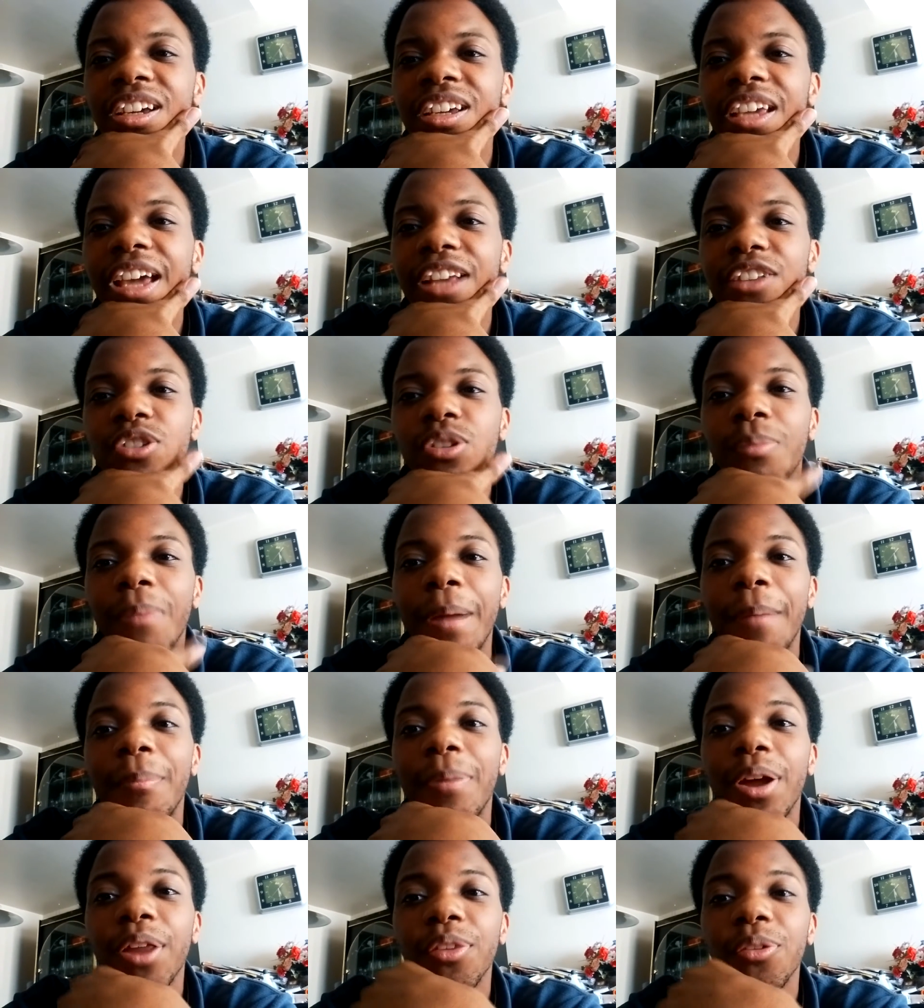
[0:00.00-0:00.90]
yeah, so my
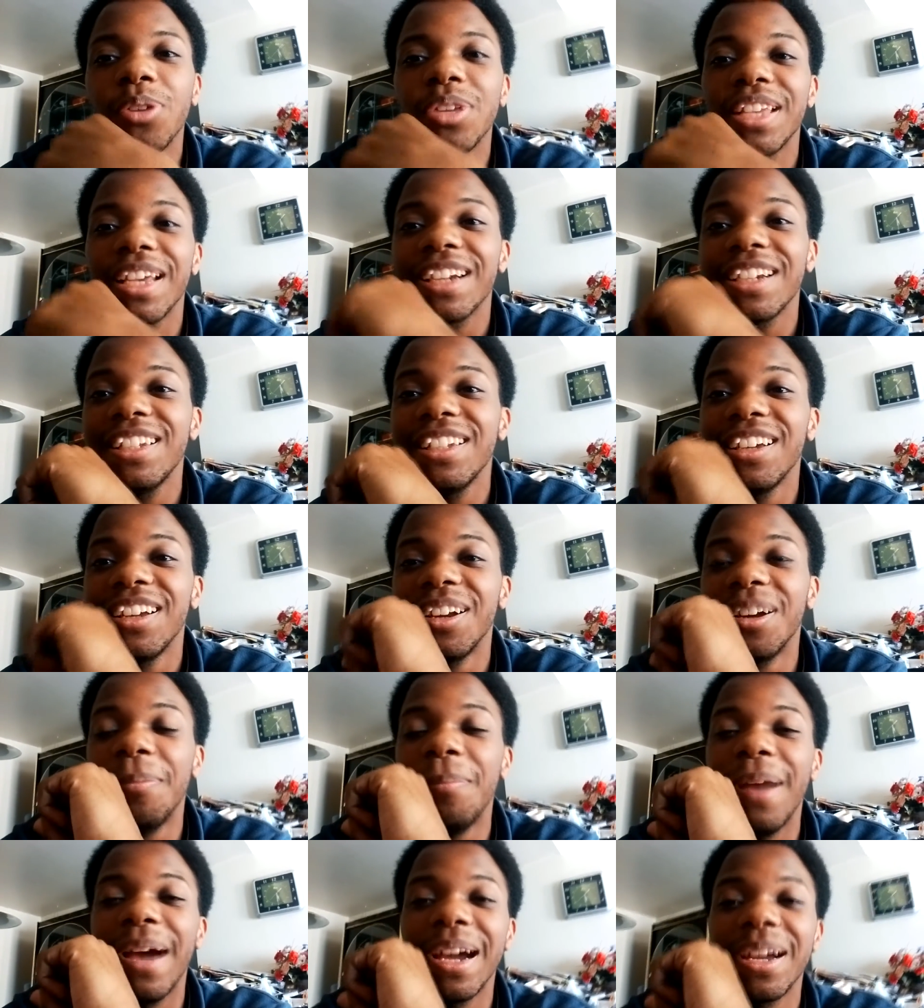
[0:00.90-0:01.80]
brother was actually
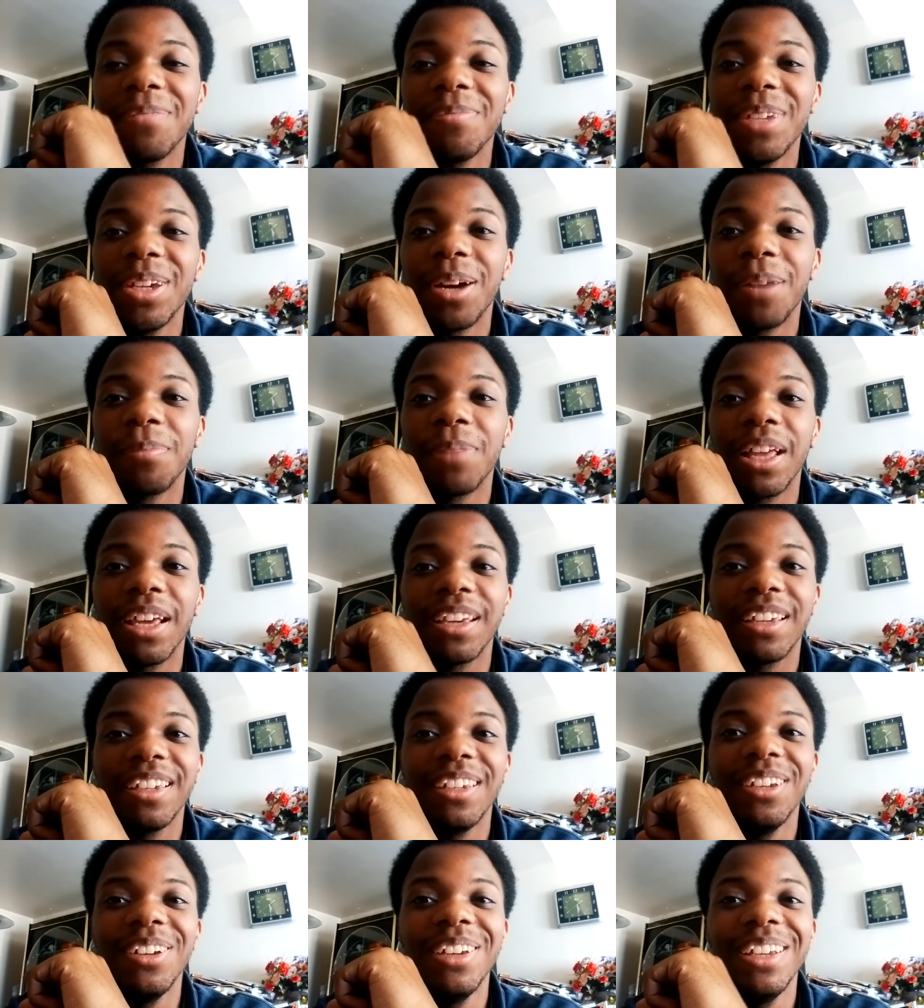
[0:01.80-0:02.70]
gonna back me up.
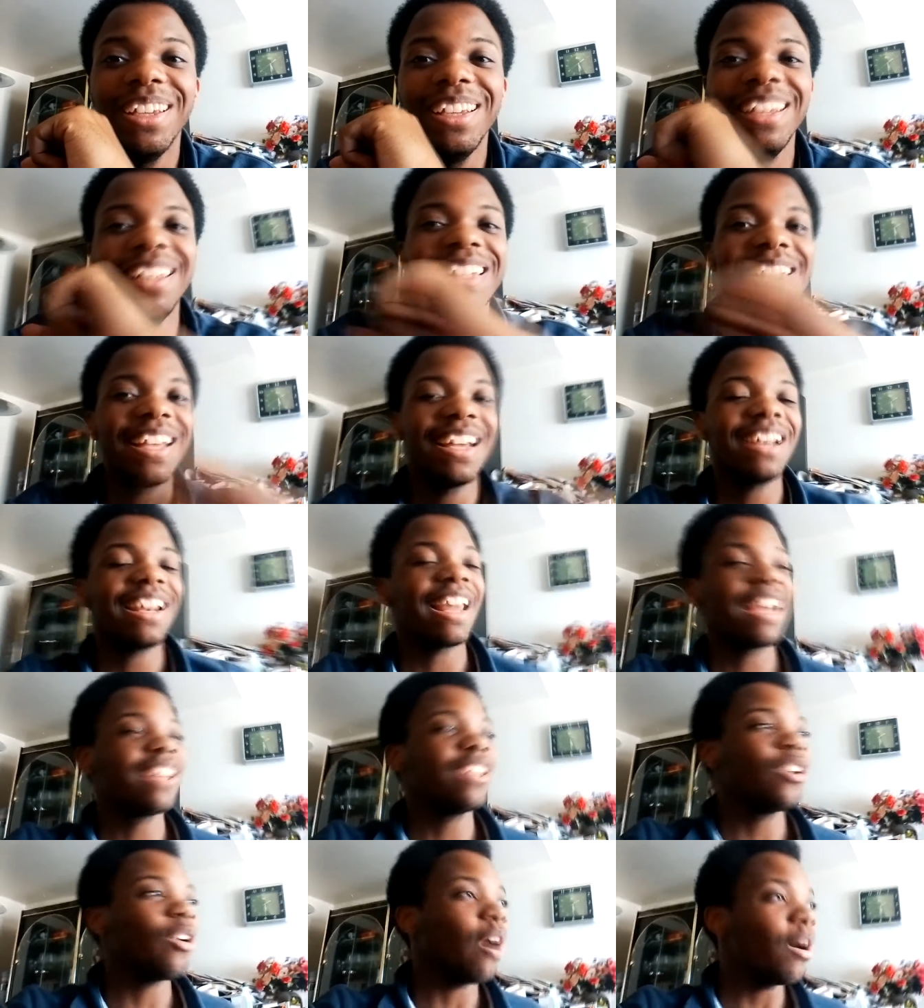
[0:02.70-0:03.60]
Like he, he said,
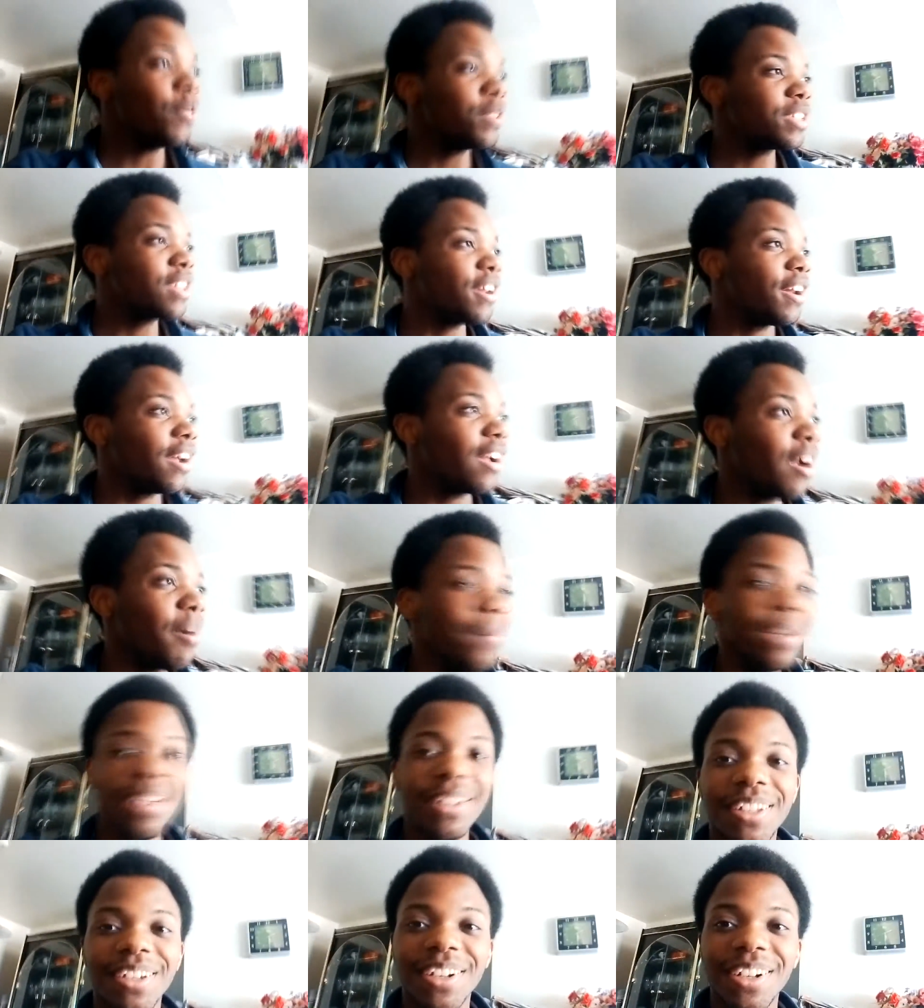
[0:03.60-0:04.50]
like, yo, I was gonna come
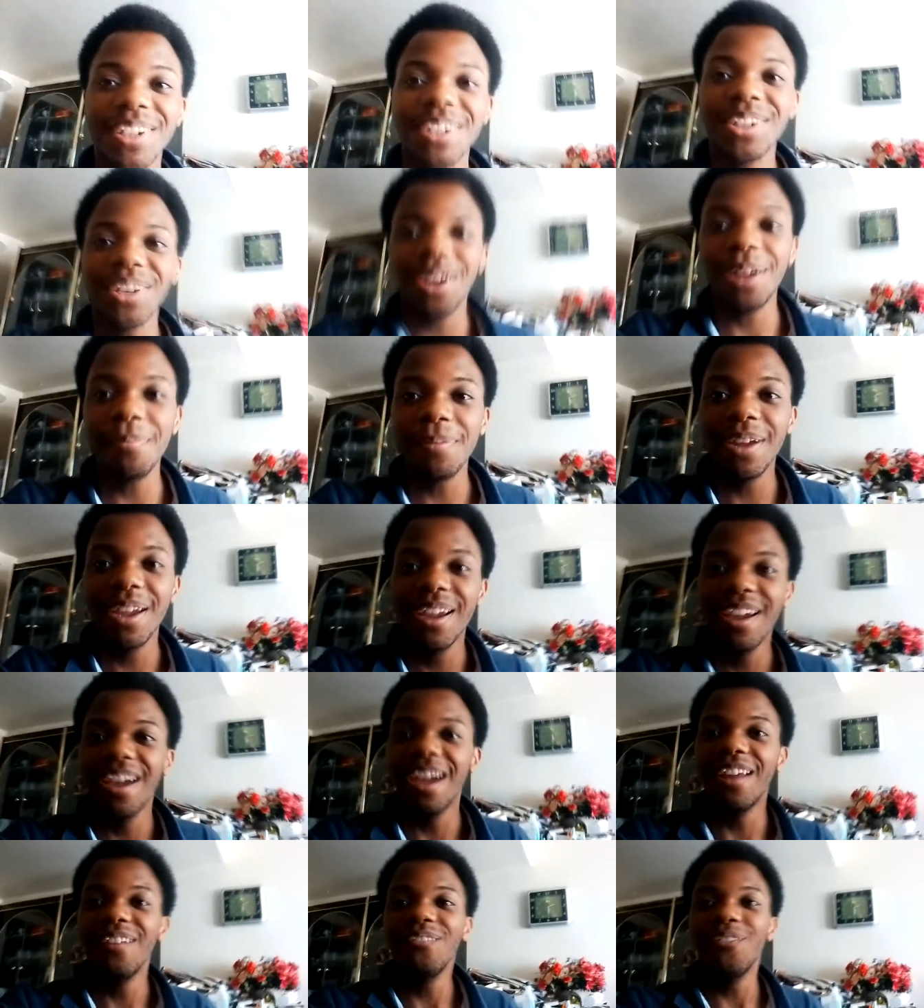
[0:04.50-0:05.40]
into the shop
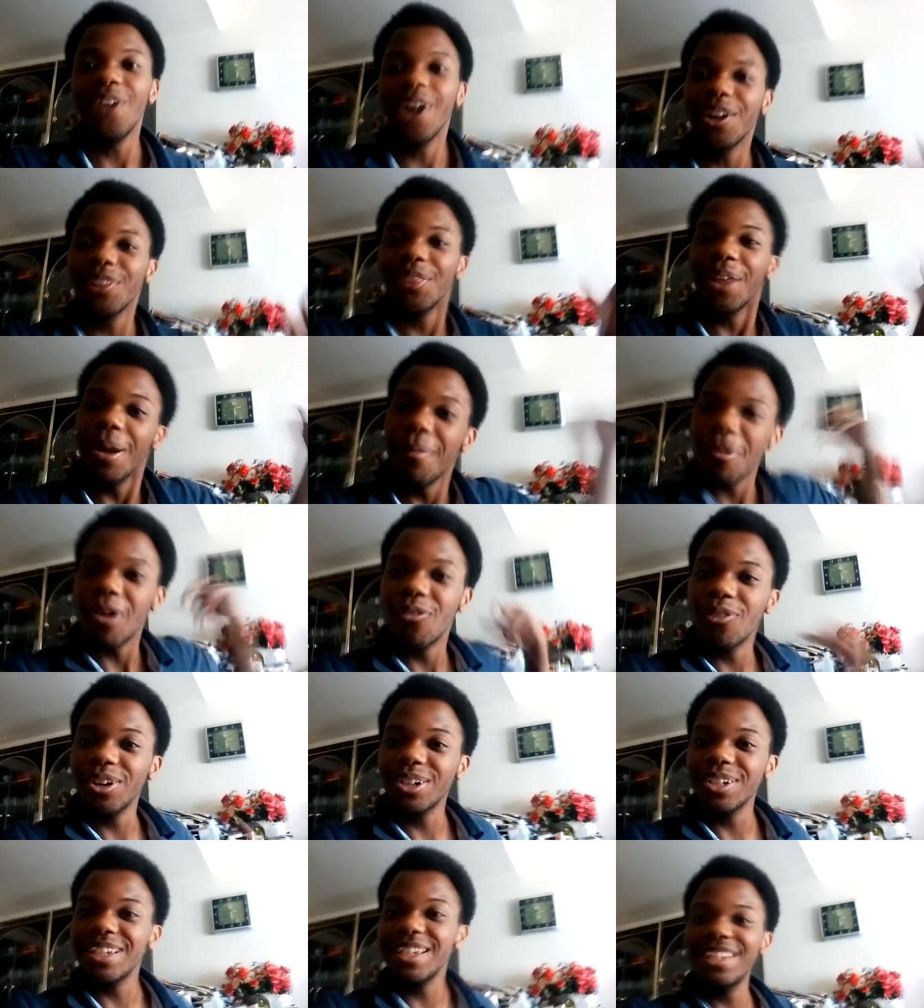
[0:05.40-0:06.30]
and fuck them
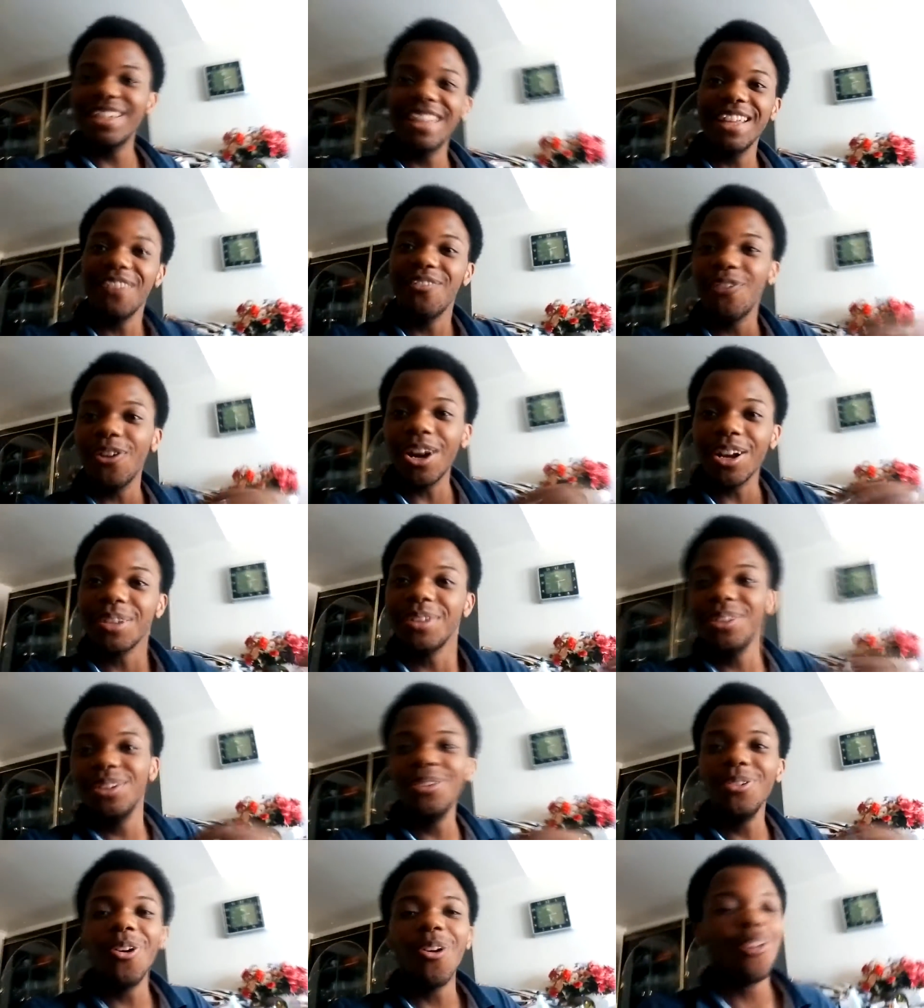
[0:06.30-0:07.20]
over since they fucked
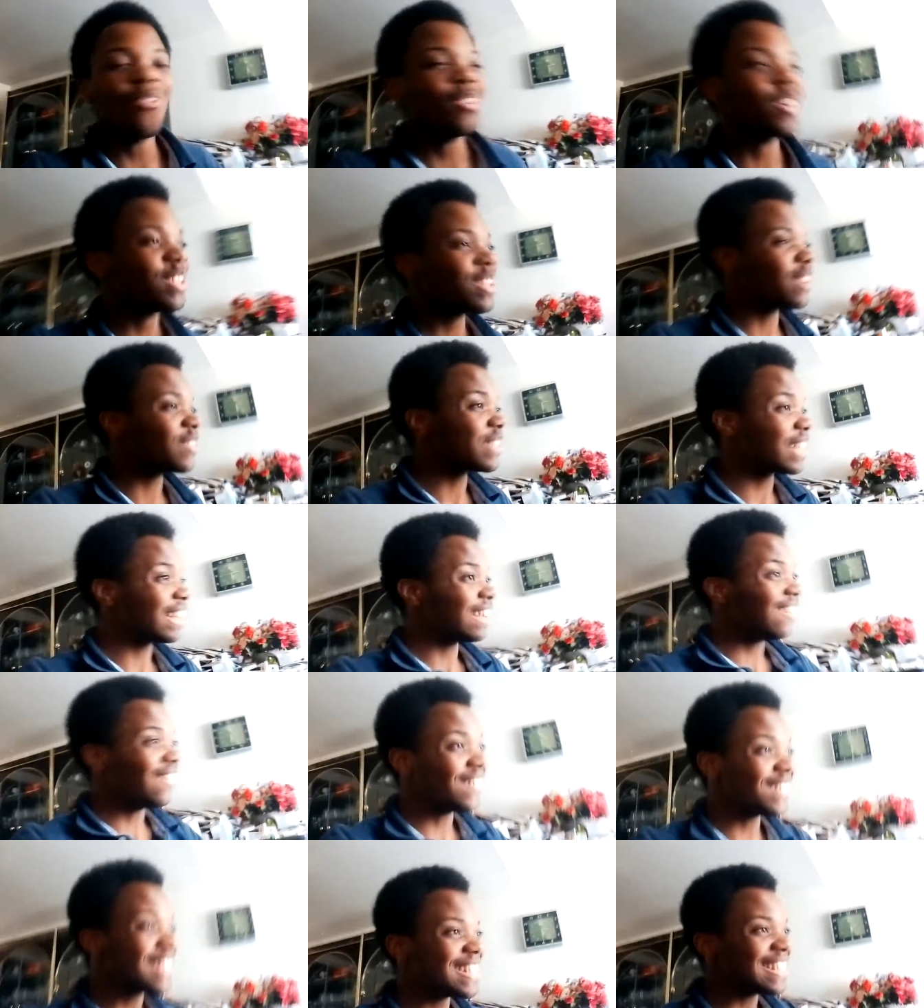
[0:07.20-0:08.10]
you over. So I was like,
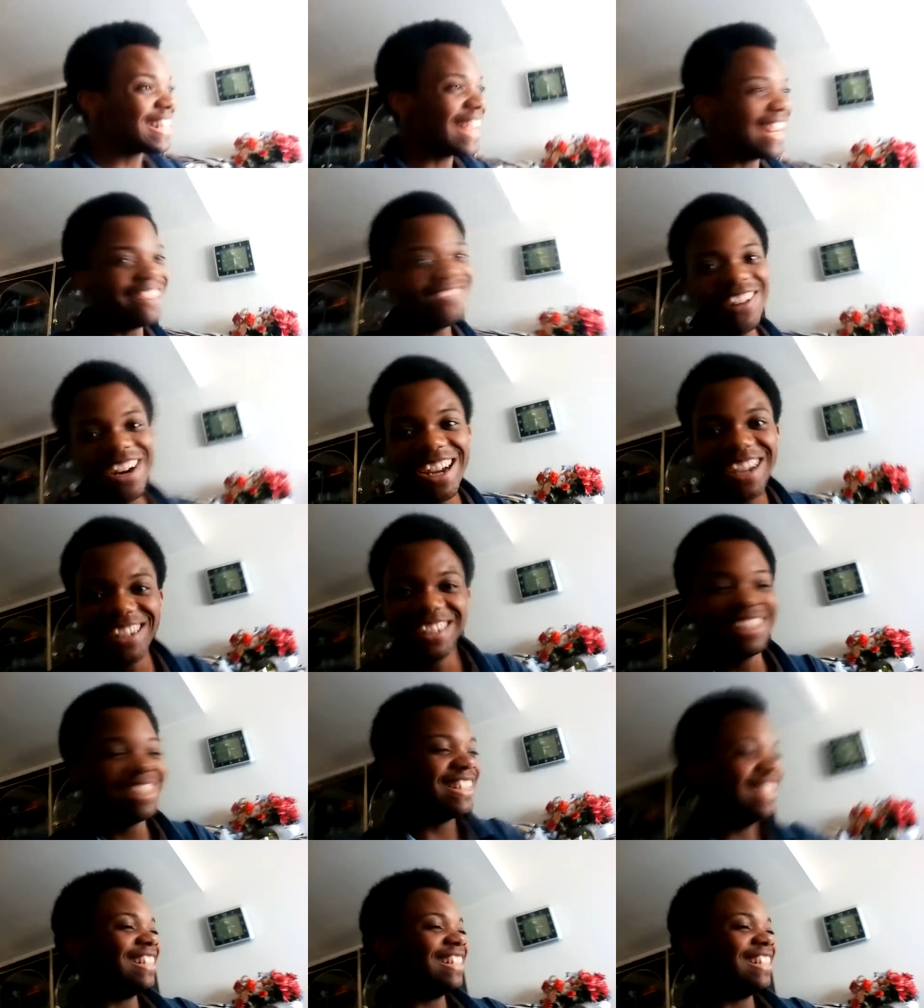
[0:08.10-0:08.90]
oh shit, bro.